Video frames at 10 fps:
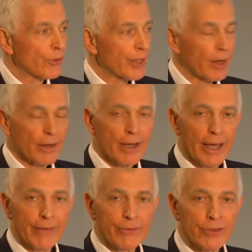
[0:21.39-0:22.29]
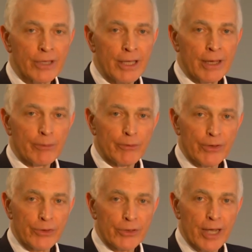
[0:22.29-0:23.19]
the archives
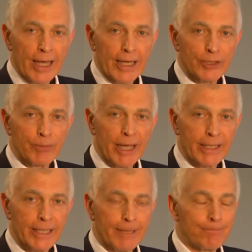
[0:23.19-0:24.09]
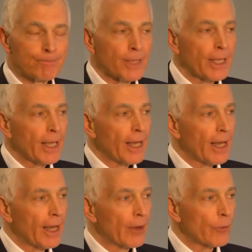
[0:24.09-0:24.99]
Professor Kailash Bhatia.
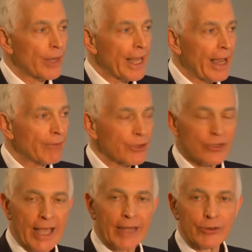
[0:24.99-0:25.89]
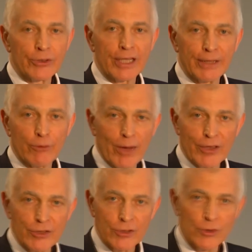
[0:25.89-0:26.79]
We have a standard set of
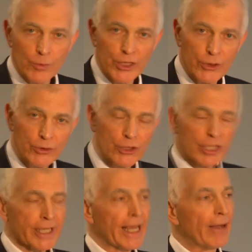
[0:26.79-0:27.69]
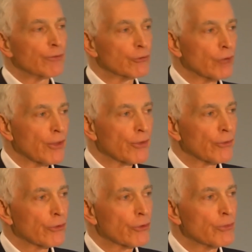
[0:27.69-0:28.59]
questions we usually have to run
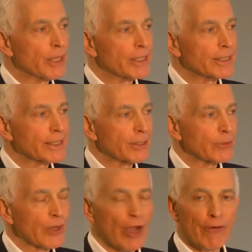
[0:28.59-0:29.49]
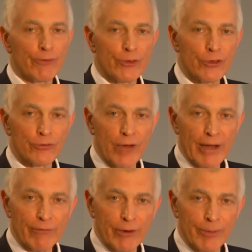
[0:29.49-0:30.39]
through, but we often
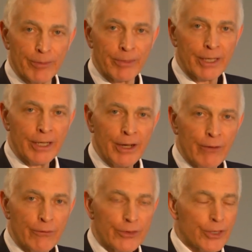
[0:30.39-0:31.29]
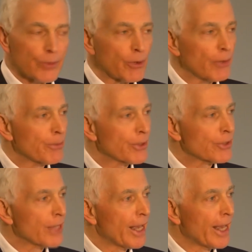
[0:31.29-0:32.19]
stray from them for this
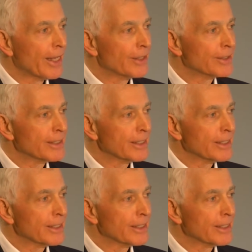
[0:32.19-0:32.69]
purpose. And